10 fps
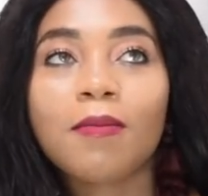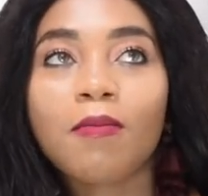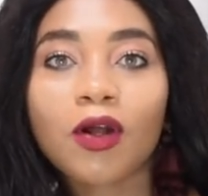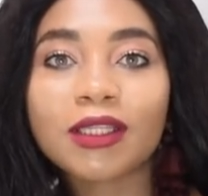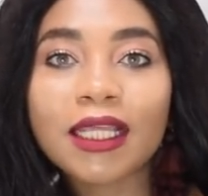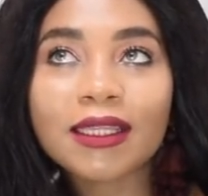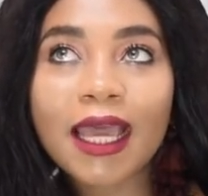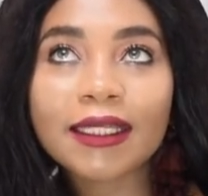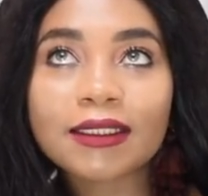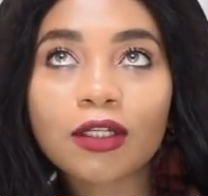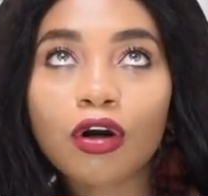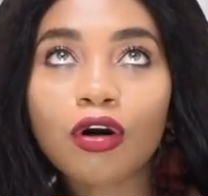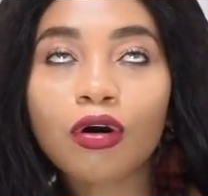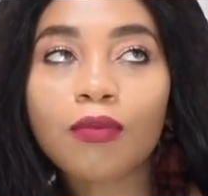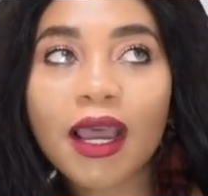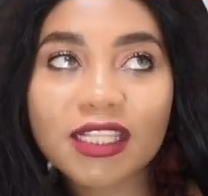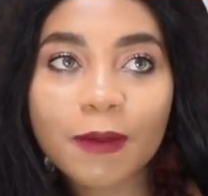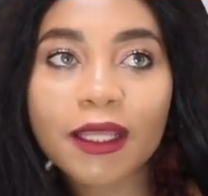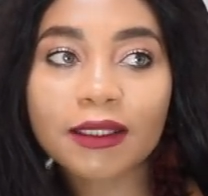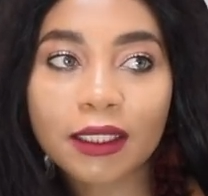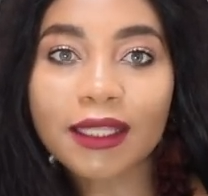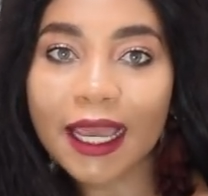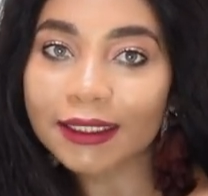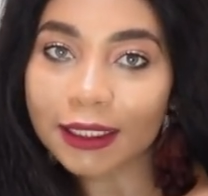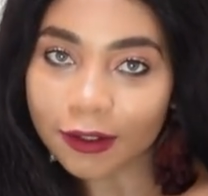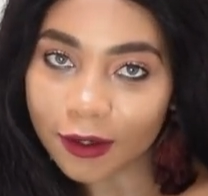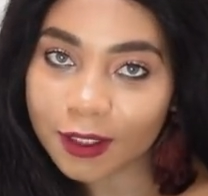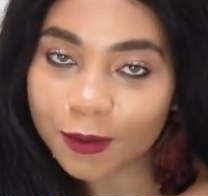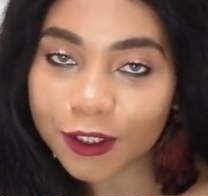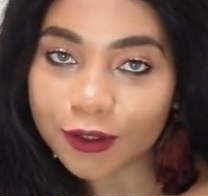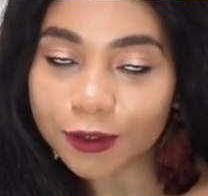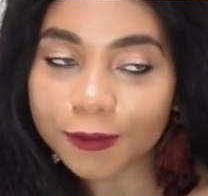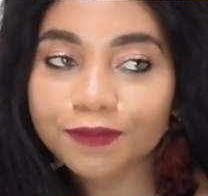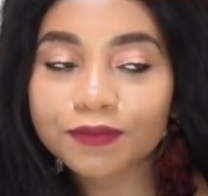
Monday night, I spent the night at the hospital,